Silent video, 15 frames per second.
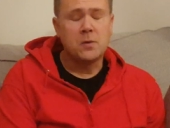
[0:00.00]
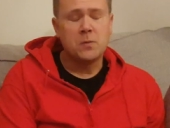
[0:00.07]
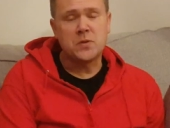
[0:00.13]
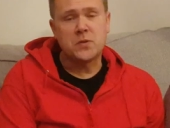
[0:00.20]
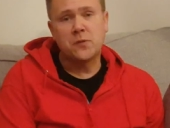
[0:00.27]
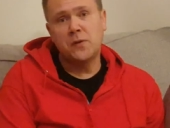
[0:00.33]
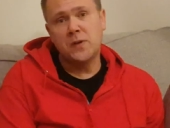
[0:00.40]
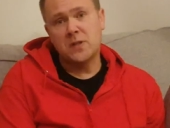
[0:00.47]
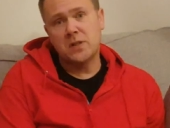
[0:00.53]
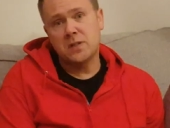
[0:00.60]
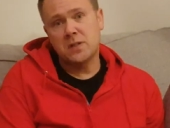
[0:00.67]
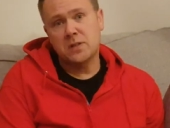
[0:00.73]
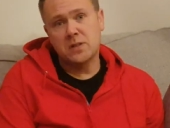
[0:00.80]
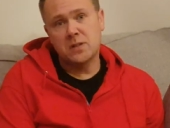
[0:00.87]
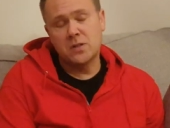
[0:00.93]
was
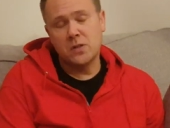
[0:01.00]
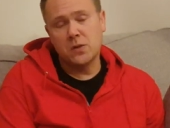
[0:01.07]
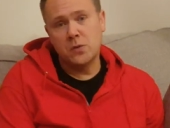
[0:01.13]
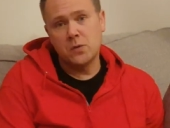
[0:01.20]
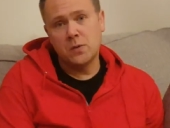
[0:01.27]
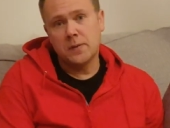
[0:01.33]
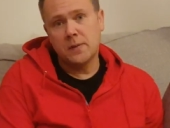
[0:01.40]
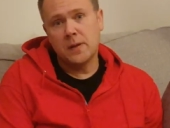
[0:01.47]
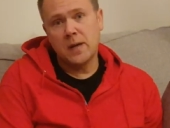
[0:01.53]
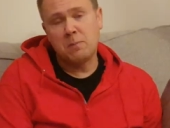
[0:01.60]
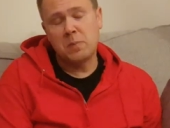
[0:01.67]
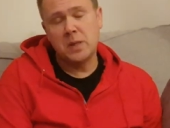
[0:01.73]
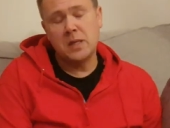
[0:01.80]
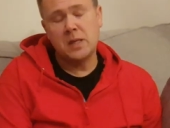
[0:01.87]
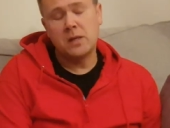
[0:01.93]
fit to
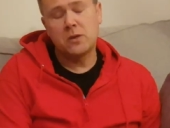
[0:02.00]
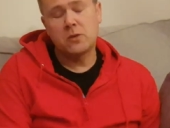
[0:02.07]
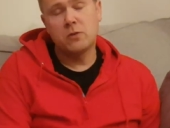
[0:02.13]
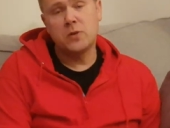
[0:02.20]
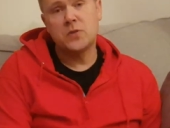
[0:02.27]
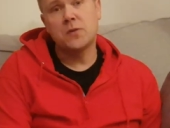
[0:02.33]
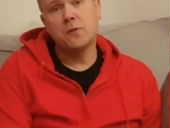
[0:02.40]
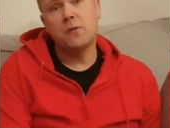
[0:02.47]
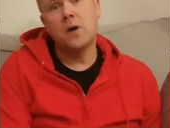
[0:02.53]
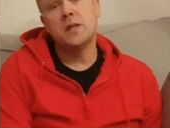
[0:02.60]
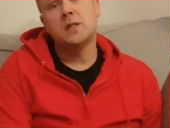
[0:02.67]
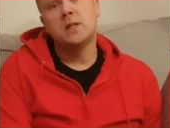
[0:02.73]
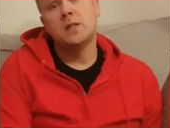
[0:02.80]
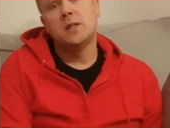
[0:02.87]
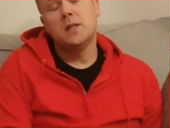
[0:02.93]
be
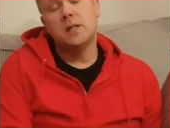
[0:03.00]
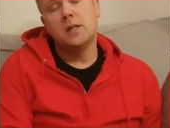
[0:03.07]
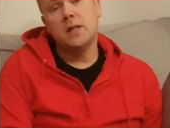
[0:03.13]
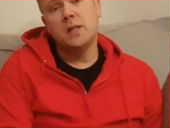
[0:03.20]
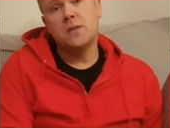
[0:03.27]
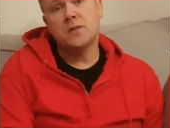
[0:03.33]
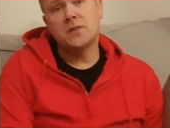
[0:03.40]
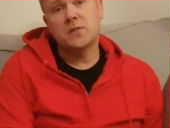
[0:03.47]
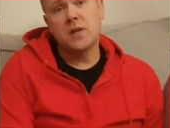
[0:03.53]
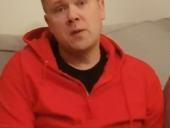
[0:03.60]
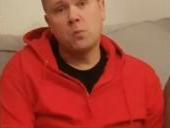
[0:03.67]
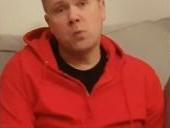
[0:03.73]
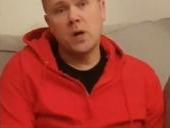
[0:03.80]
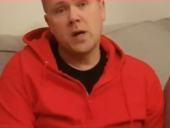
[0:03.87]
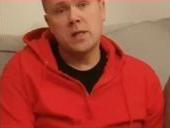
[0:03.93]
crucified in the
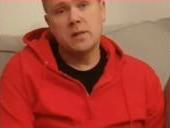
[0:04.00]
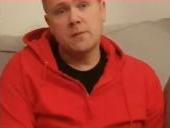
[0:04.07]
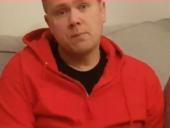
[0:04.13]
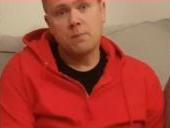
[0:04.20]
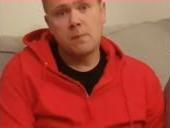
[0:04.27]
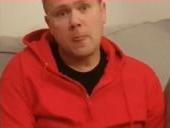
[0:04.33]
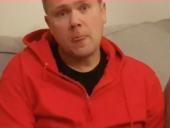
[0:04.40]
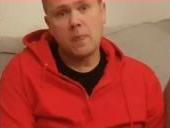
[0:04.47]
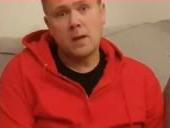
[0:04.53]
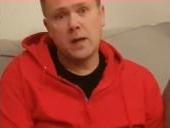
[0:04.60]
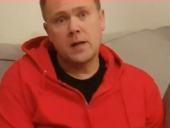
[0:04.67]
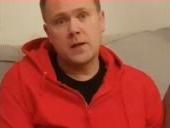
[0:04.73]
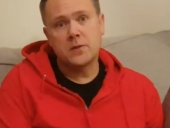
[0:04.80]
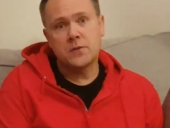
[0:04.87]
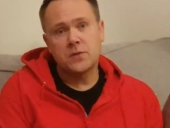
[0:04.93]
same way
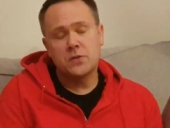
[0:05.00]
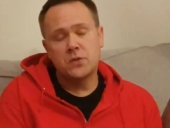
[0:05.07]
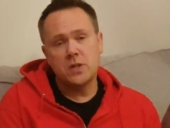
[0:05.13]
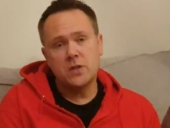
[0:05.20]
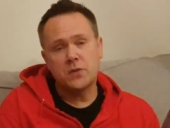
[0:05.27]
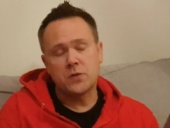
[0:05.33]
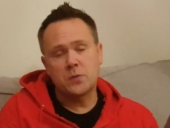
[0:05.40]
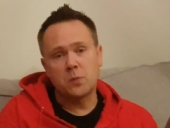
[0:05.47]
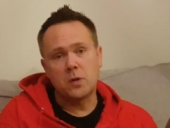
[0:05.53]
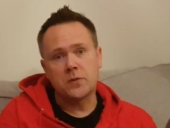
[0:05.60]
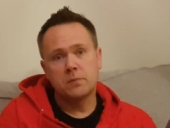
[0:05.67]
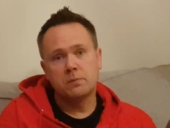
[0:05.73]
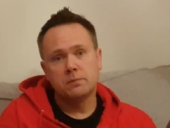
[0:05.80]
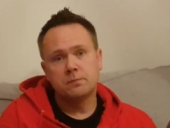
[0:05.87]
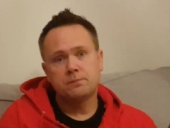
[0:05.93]
as Jesus
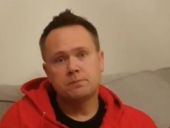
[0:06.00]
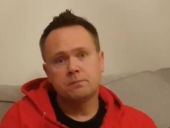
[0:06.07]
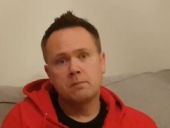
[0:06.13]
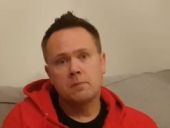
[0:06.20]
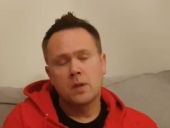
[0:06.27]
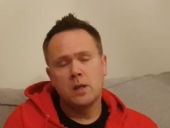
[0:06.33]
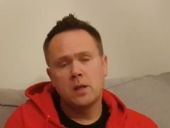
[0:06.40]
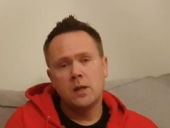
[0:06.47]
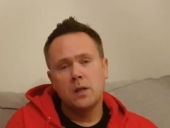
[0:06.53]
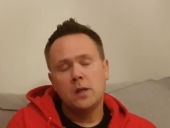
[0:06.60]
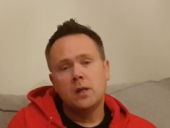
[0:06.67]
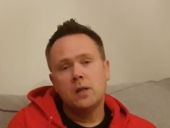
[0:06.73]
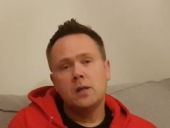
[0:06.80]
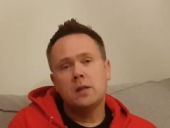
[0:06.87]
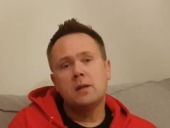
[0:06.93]
was.
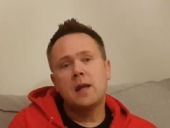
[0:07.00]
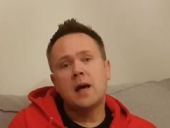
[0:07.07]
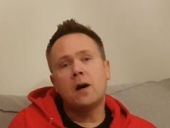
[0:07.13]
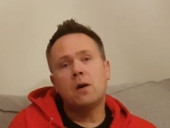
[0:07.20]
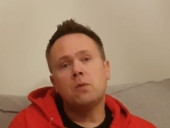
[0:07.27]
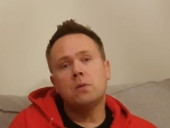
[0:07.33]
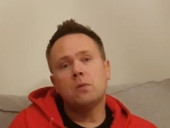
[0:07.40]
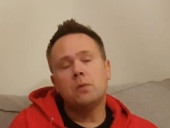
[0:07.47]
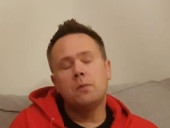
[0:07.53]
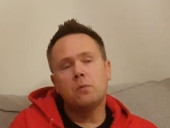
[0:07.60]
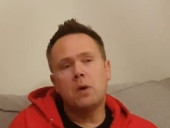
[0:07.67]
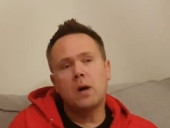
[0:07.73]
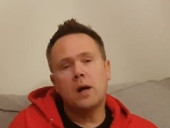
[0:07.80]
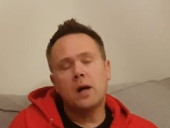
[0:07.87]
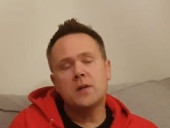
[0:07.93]
Now,
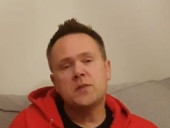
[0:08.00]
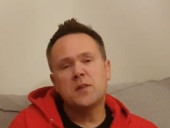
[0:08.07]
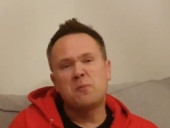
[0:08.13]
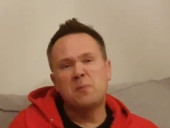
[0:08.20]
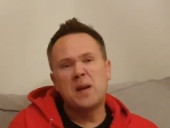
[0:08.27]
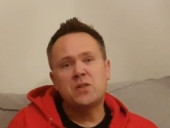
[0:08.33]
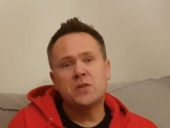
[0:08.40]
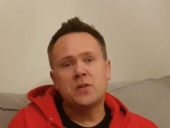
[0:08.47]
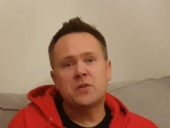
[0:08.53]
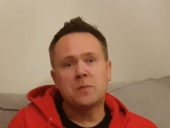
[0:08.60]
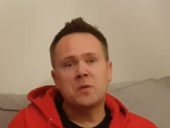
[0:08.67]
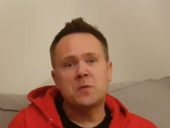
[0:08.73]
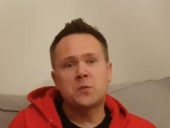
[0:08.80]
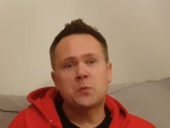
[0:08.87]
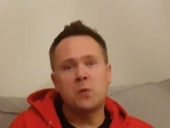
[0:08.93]
as I've mentioned,
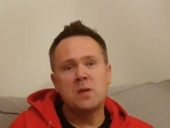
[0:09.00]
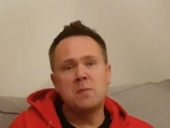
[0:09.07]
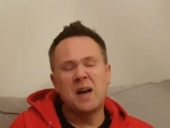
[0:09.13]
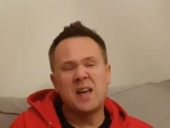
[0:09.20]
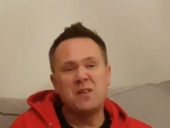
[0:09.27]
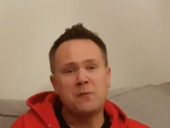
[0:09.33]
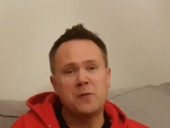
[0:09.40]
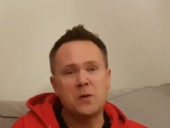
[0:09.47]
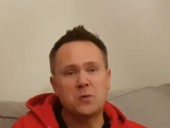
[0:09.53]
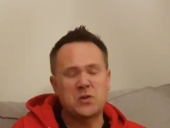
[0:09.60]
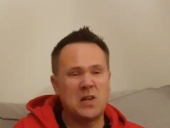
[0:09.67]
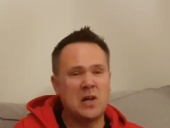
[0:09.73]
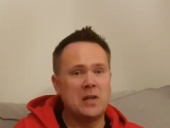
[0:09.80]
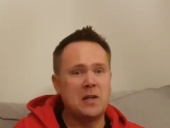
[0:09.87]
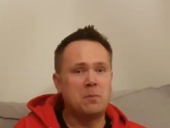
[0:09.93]
sometimes we may feel
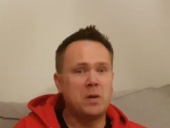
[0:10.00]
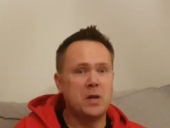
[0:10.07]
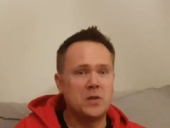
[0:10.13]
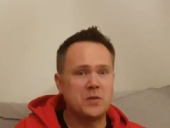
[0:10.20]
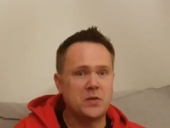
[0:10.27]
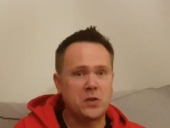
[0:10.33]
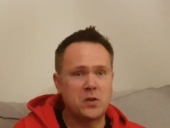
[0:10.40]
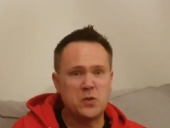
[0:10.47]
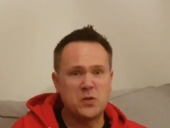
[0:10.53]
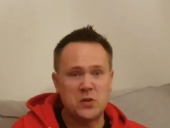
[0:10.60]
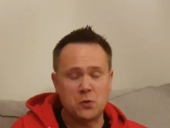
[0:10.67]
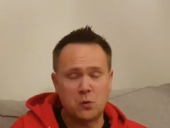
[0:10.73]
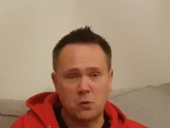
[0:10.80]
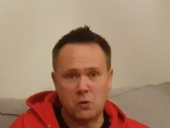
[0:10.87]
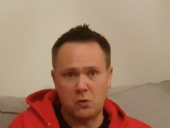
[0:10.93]
slightly
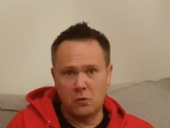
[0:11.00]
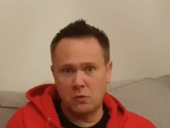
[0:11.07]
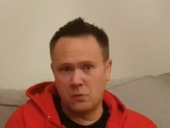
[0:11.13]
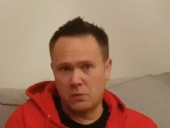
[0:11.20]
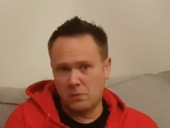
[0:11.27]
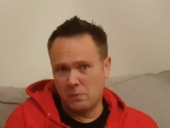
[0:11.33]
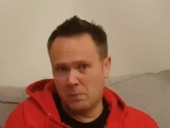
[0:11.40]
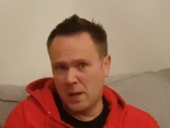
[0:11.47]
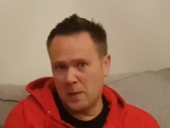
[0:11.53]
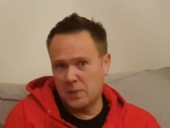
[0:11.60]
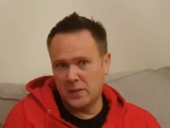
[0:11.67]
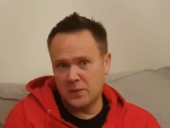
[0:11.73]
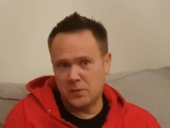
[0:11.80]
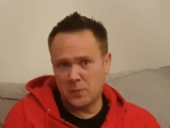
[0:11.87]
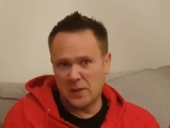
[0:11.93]
persecuted or, or
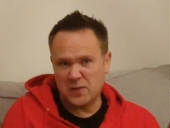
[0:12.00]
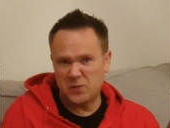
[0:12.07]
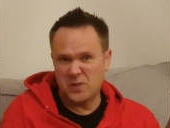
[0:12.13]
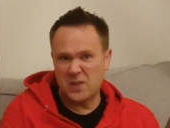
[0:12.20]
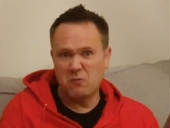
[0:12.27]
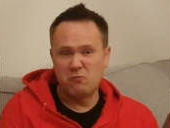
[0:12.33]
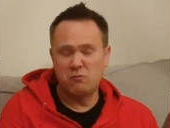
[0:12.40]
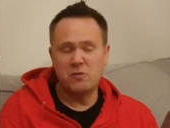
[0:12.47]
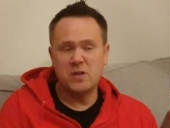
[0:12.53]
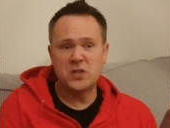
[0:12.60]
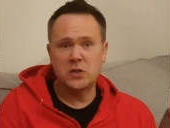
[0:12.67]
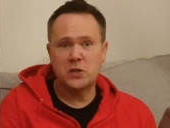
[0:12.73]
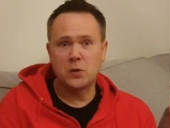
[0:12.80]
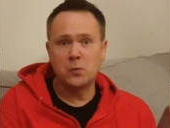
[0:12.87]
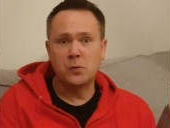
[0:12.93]
maybe to a lesser extent
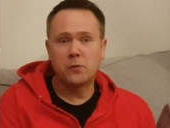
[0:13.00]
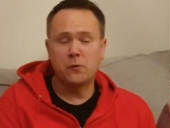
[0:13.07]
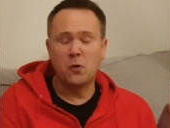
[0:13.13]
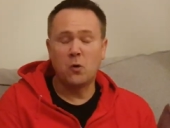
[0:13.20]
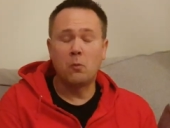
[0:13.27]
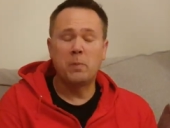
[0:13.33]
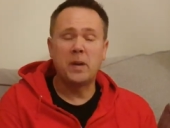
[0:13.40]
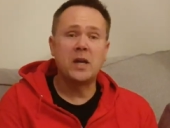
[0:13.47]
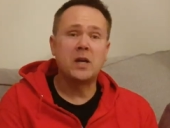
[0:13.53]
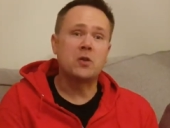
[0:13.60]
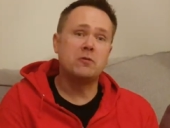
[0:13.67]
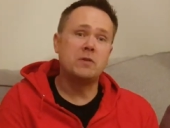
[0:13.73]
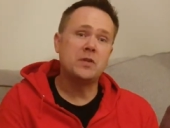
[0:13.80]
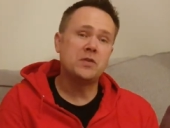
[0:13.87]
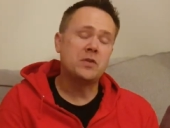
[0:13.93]
ridiculed for being a
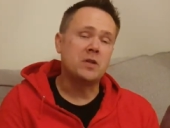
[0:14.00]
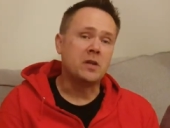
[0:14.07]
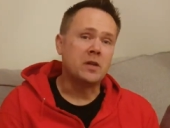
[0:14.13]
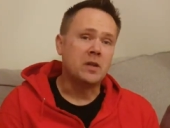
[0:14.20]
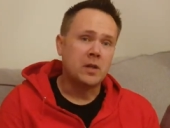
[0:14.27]
Christian.